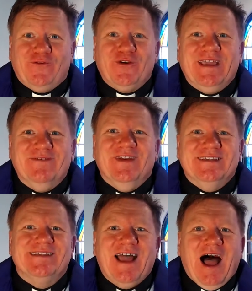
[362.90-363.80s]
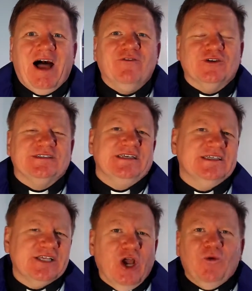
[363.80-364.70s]
the forgiveness of your
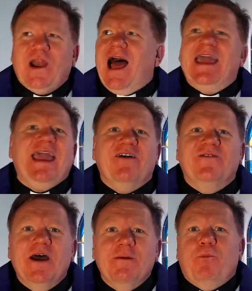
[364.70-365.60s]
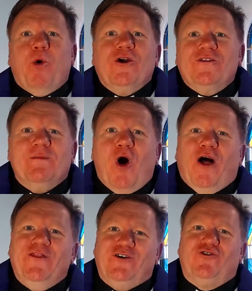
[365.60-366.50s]
sins. Would I have bore them
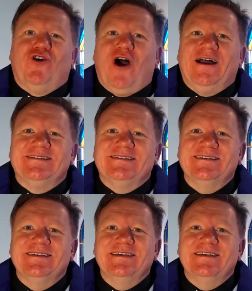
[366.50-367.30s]
on the cross